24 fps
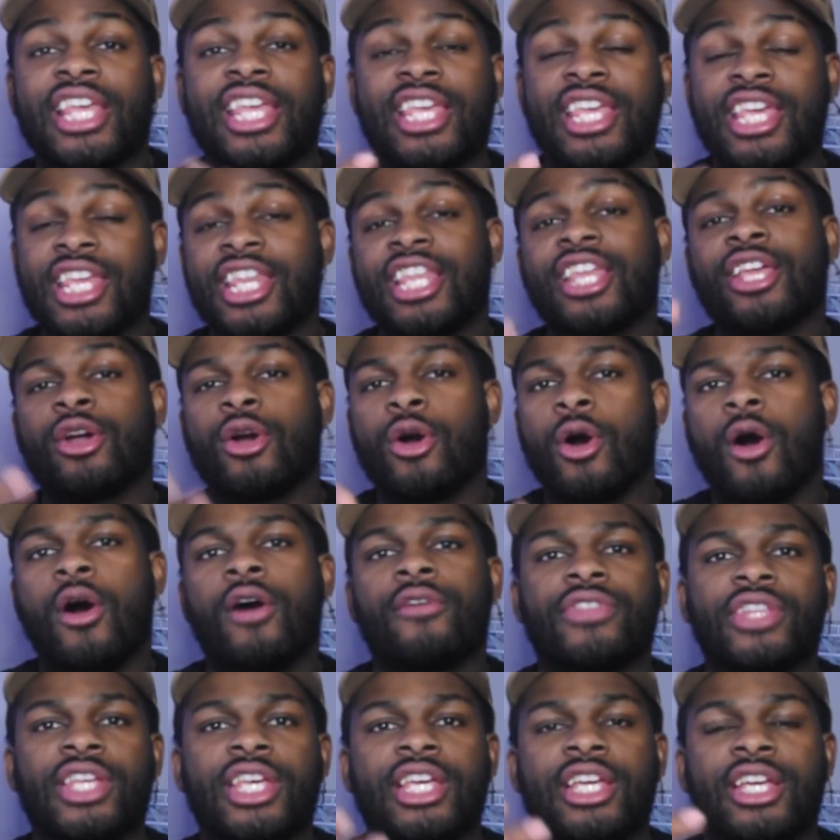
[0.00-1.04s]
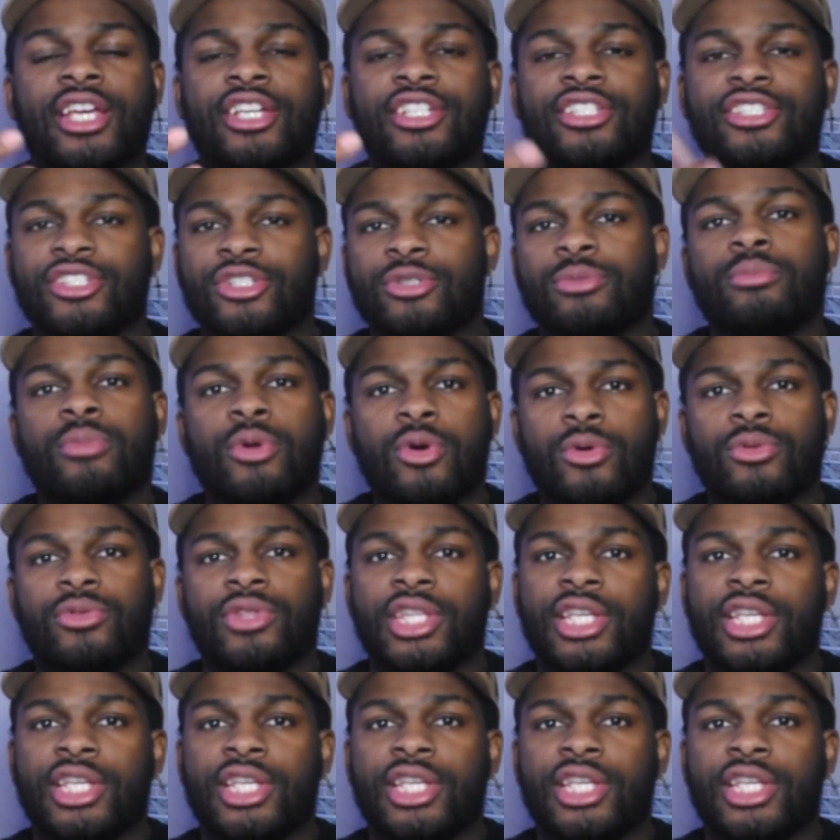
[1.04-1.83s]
get engulfed in Kazumbo,